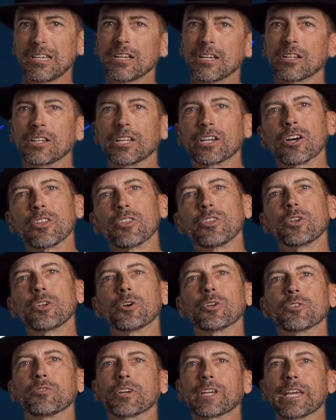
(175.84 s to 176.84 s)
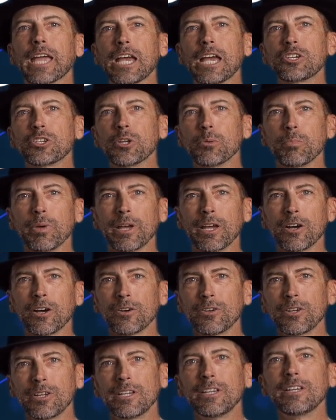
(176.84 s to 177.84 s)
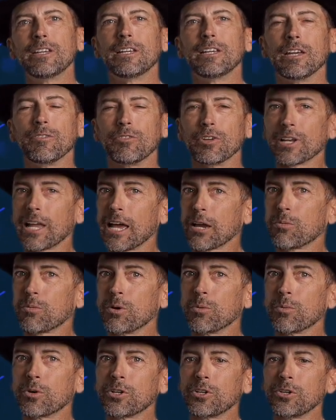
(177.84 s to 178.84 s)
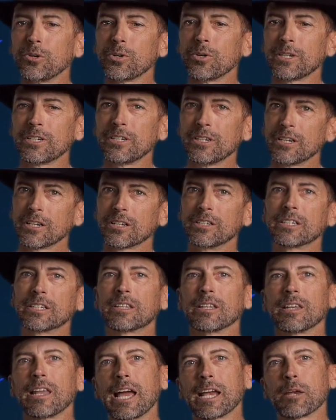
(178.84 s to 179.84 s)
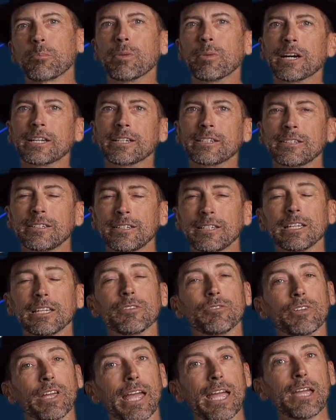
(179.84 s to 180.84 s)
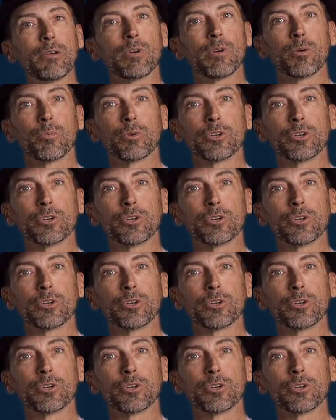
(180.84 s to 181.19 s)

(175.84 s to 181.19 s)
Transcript: click on the notification bell. If you like what we're doing, click the like button. If you hate what we're